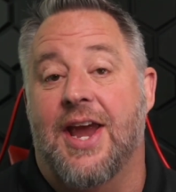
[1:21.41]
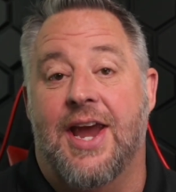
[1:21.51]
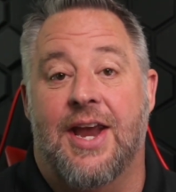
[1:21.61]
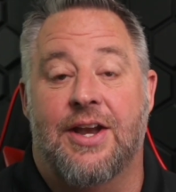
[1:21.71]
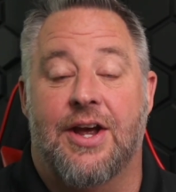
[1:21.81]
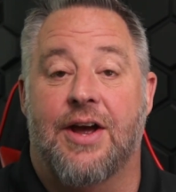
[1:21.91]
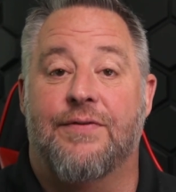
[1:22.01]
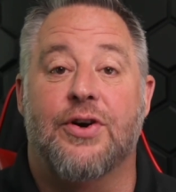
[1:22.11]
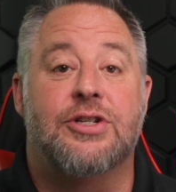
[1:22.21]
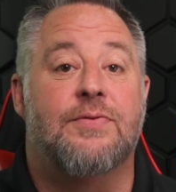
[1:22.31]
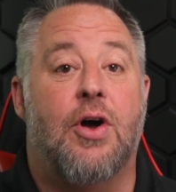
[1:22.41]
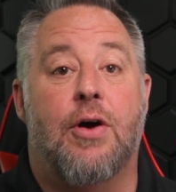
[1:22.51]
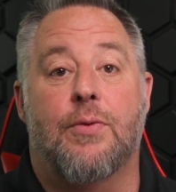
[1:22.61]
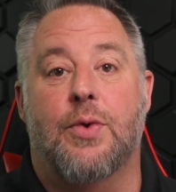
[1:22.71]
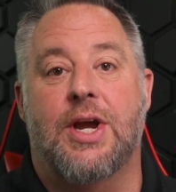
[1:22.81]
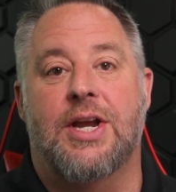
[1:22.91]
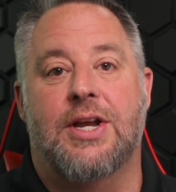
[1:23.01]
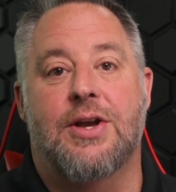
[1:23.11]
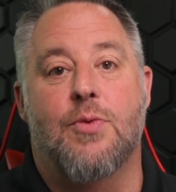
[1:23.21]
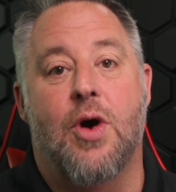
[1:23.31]
And first of all,
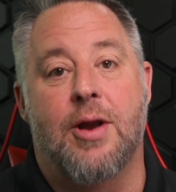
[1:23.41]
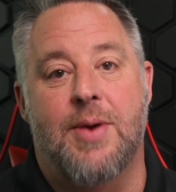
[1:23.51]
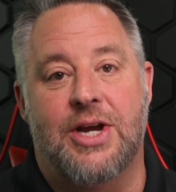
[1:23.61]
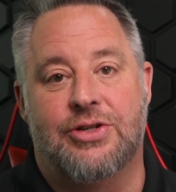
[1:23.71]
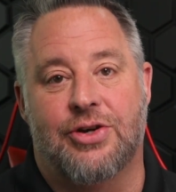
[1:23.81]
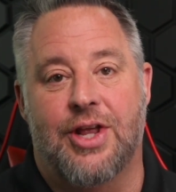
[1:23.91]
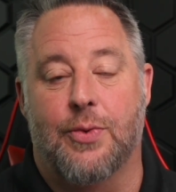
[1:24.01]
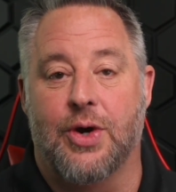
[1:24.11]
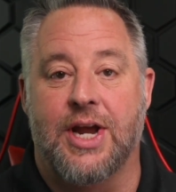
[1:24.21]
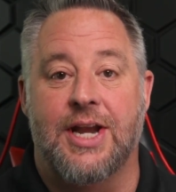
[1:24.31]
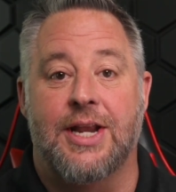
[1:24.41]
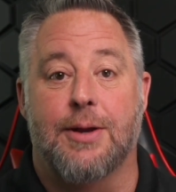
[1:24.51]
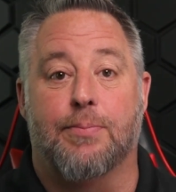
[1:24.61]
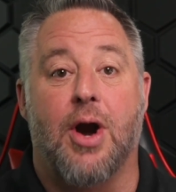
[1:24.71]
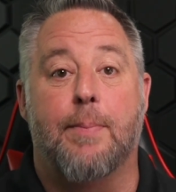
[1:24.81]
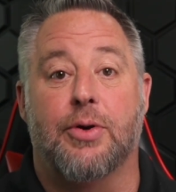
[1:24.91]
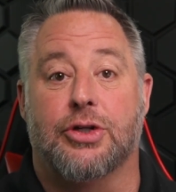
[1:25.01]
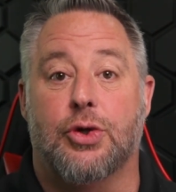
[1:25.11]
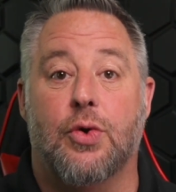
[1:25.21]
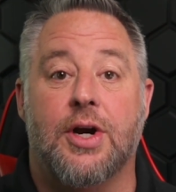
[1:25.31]
we want to make sure that we're getting the proper
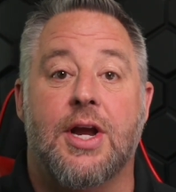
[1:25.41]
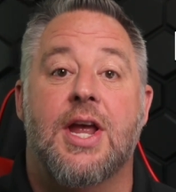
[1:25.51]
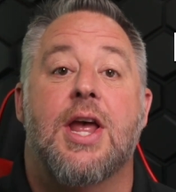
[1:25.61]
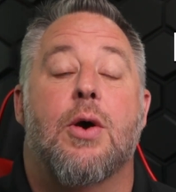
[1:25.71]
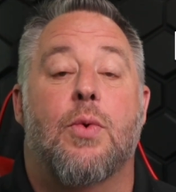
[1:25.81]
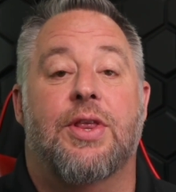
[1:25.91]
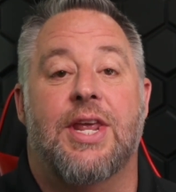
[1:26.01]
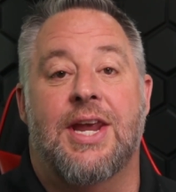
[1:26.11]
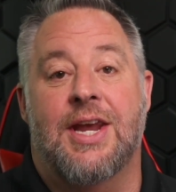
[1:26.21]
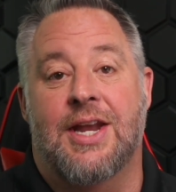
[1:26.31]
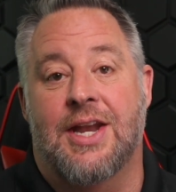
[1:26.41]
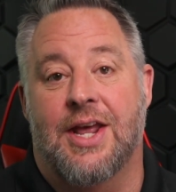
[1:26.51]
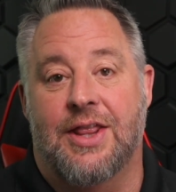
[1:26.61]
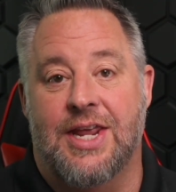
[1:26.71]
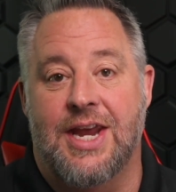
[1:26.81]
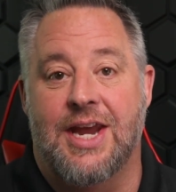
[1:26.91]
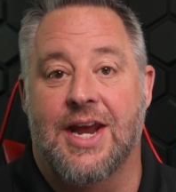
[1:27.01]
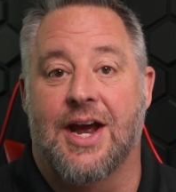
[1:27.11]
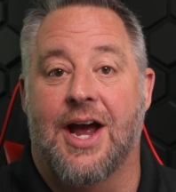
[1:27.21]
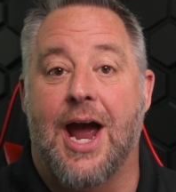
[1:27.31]
torque within
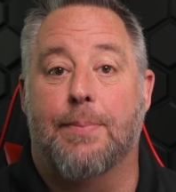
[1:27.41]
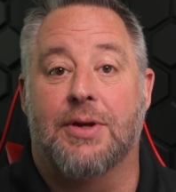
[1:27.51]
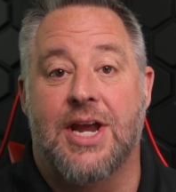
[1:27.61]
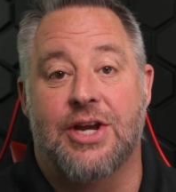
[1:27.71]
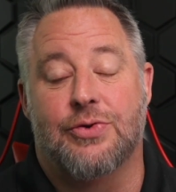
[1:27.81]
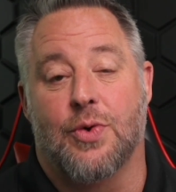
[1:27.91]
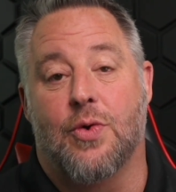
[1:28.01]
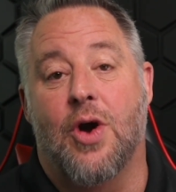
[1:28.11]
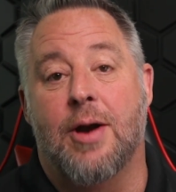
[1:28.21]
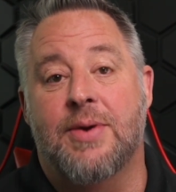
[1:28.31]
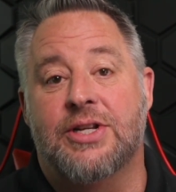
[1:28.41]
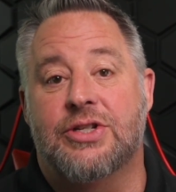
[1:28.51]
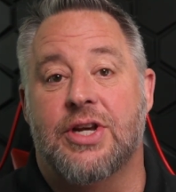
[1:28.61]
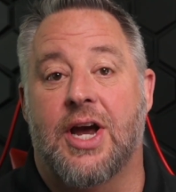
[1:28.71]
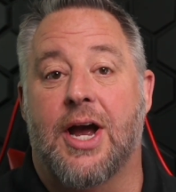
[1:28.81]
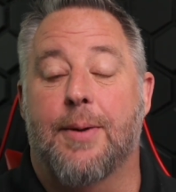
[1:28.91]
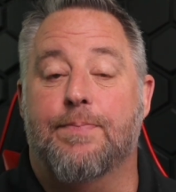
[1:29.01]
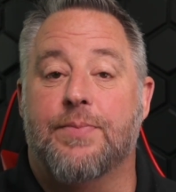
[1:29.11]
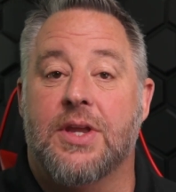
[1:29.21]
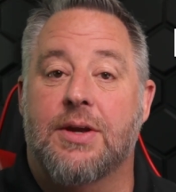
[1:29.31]
the application requirements,
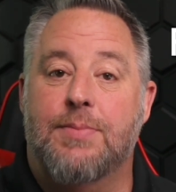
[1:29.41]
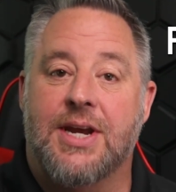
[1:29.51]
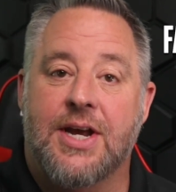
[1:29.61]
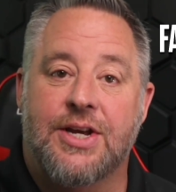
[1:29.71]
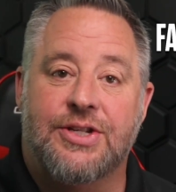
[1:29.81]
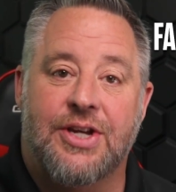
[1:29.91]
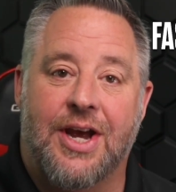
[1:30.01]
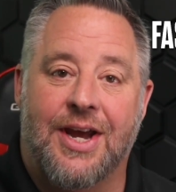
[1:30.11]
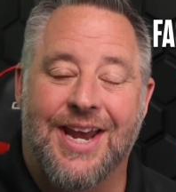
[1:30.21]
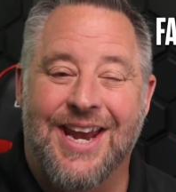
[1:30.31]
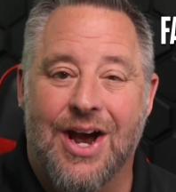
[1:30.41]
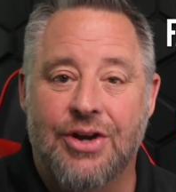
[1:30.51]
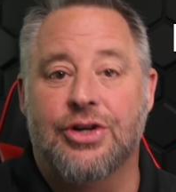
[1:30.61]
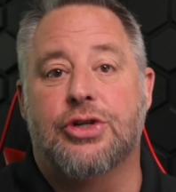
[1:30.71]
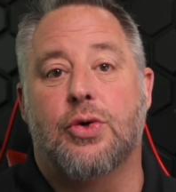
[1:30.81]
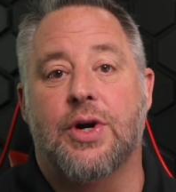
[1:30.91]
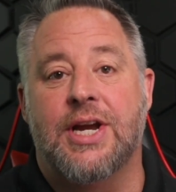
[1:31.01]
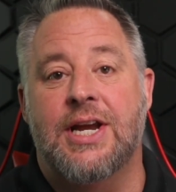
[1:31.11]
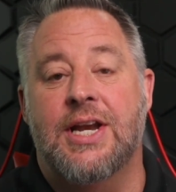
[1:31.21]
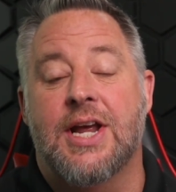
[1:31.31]
because under
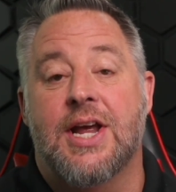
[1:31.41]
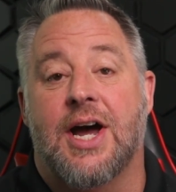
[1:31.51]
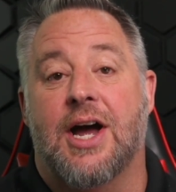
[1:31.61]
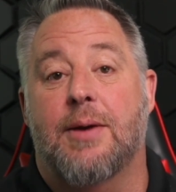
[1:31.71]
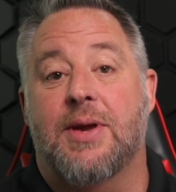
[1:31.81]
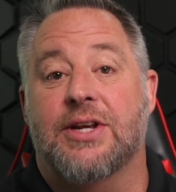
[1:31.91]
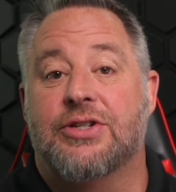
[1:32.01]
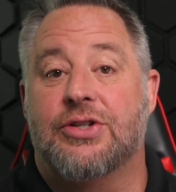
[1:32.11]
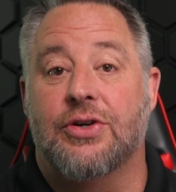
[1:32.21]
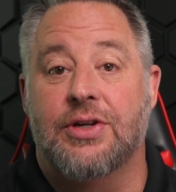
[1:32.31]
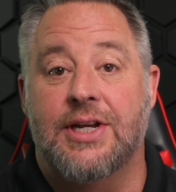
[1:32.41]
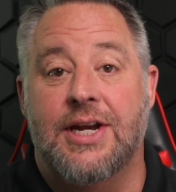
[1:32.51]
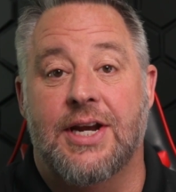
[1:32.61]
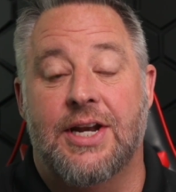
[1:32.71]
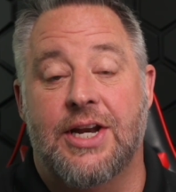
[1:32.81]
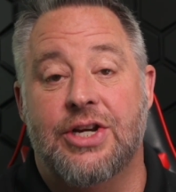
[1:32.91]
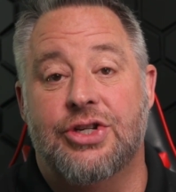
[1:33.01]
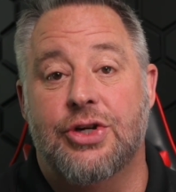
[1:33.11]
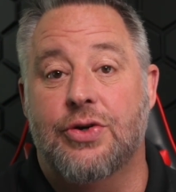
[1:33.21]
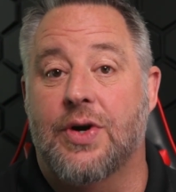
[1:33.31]
torquing is certainly an
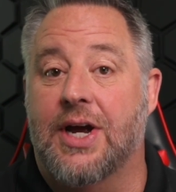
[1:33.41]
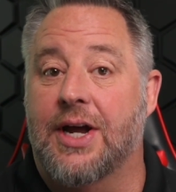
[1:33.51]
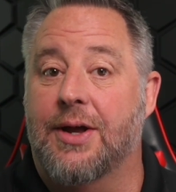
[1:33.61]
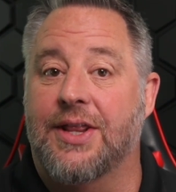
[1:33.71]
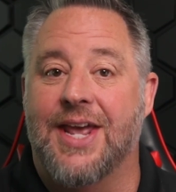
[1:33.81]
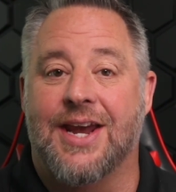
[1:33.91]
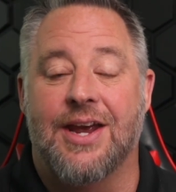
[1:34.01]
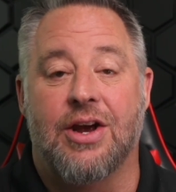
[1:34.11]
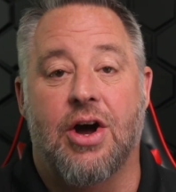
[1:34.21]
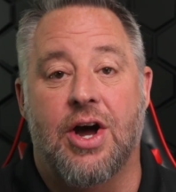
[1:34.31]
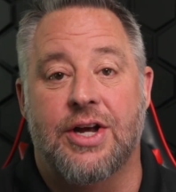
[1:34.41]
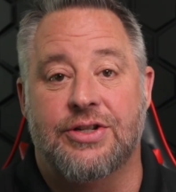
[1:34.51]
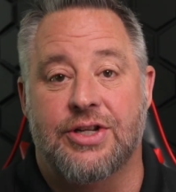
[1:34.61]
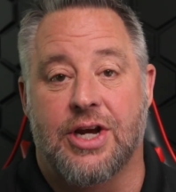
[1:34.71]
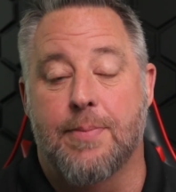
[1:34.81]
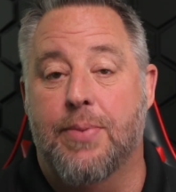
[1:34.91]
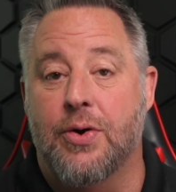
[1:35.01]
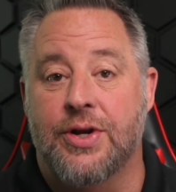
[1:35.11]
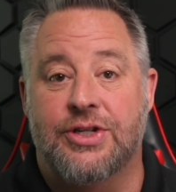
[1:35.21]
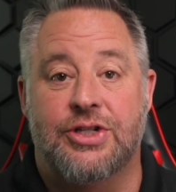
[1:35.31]
issue that can cause the
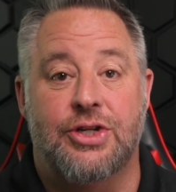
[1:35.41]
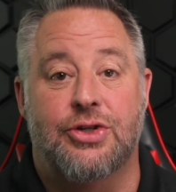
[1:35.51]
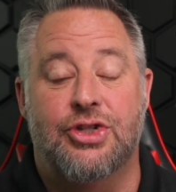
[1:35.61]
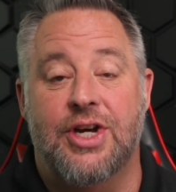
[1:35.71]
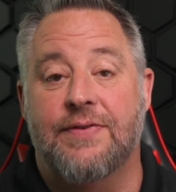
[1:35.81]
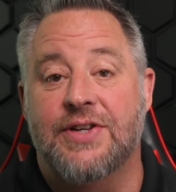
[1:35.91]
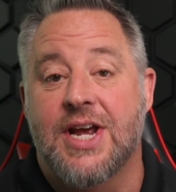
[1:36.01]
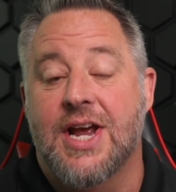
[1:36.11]
components to shift